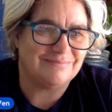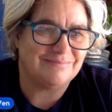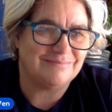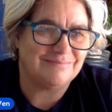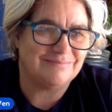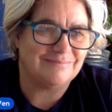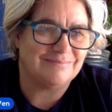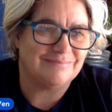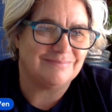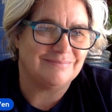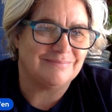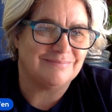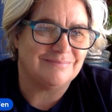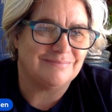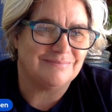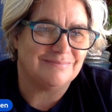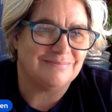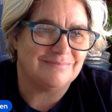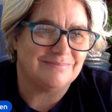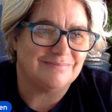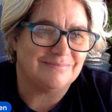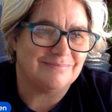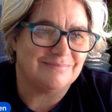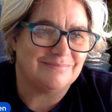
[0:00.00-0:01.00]

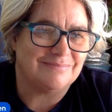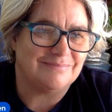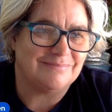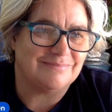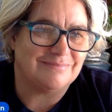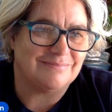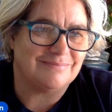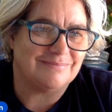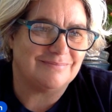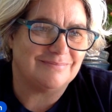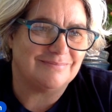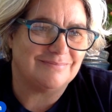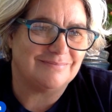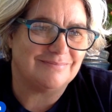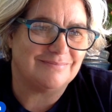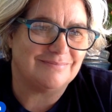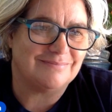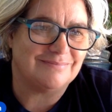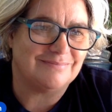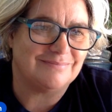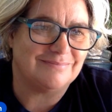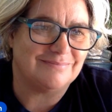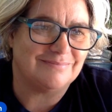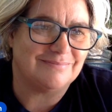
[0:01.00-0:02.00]

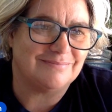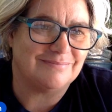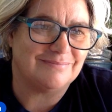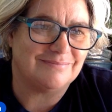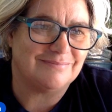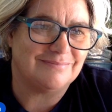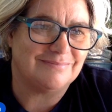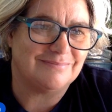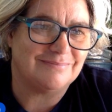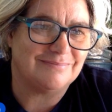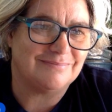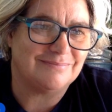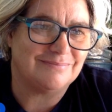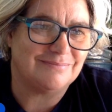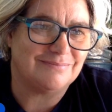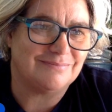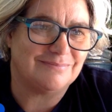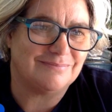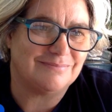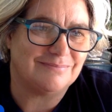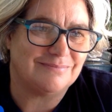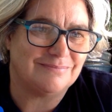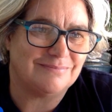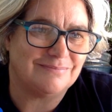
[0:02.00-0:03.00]

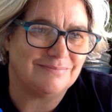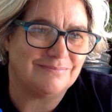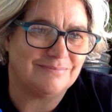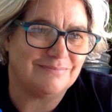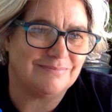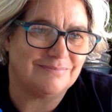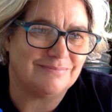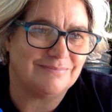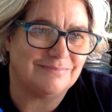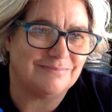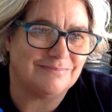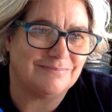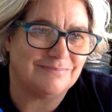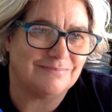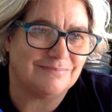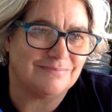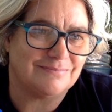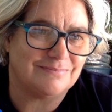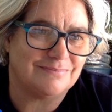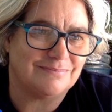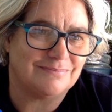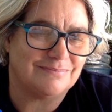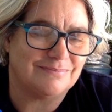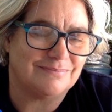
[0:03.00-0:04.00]

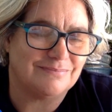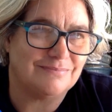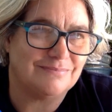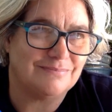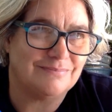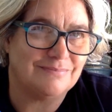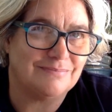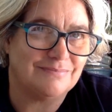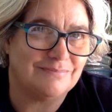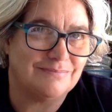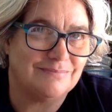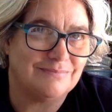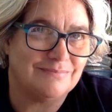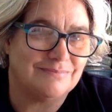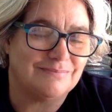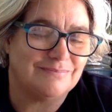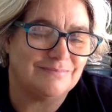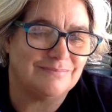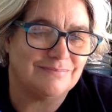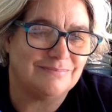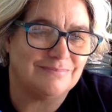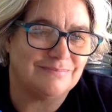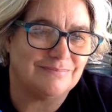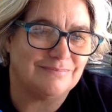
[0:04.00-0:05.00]

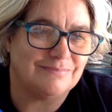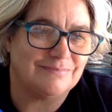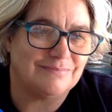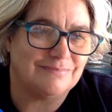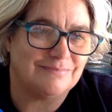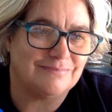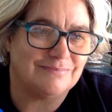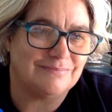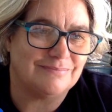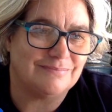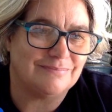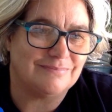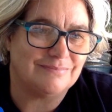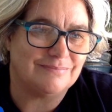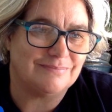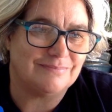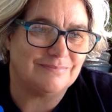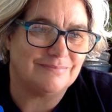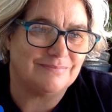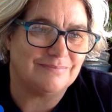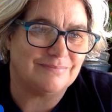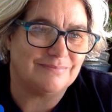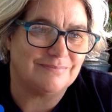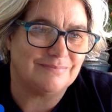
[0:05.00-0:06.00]

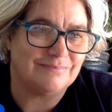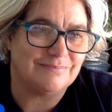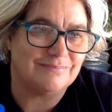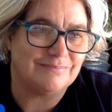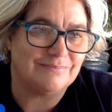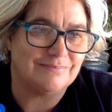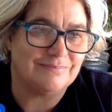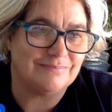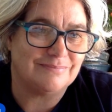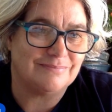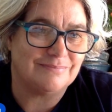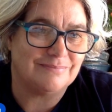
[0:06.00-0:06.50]
[no speech]